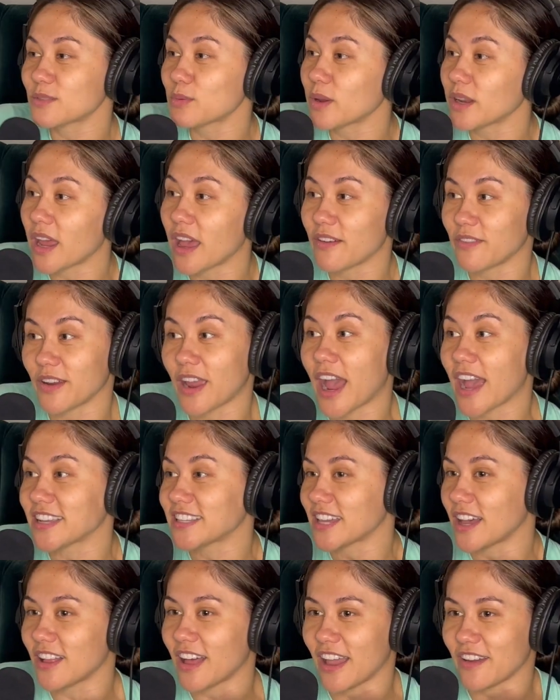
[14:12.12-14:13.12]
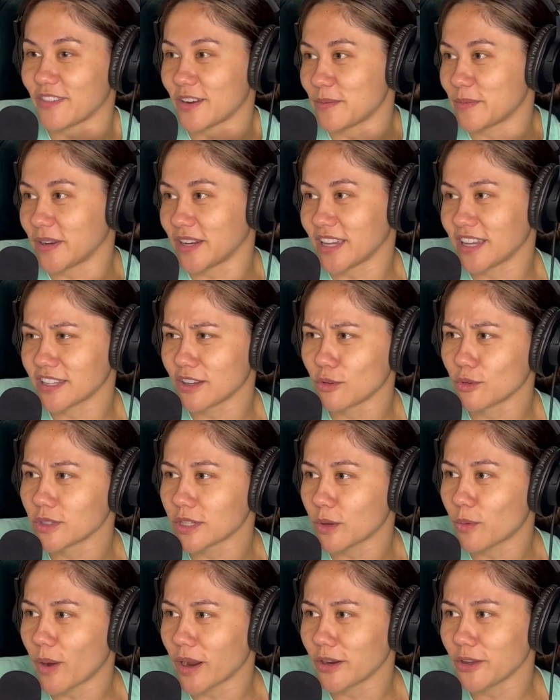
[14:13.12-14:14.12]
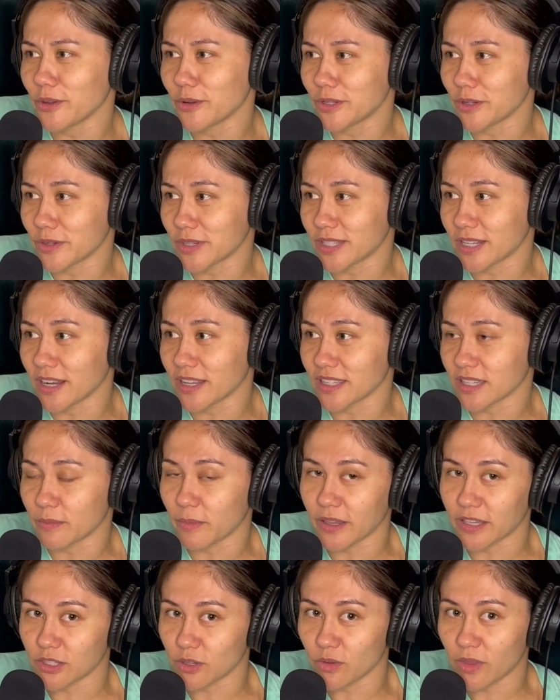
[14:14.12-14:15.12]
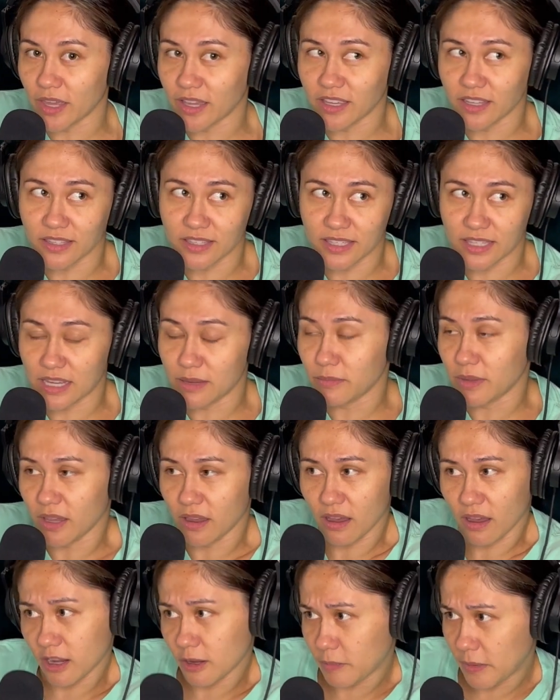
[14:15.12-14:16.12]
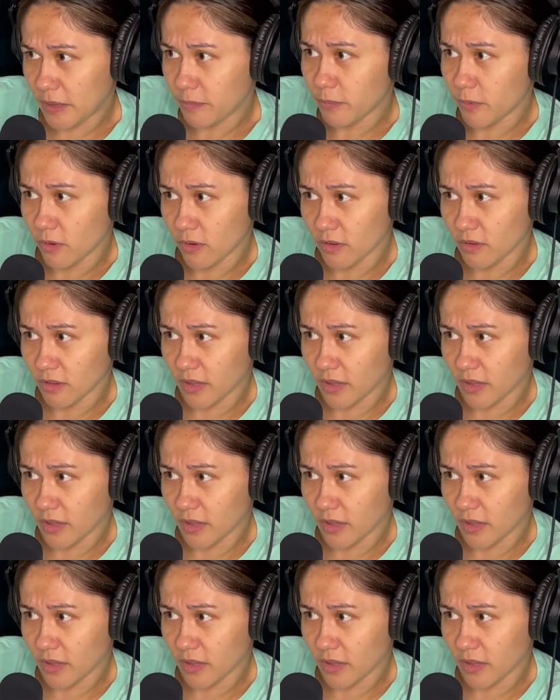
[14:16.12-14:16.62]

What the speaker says: what I tell everybody because everyone's like, why don't you do stunts? I'm like, so they can see me hug people.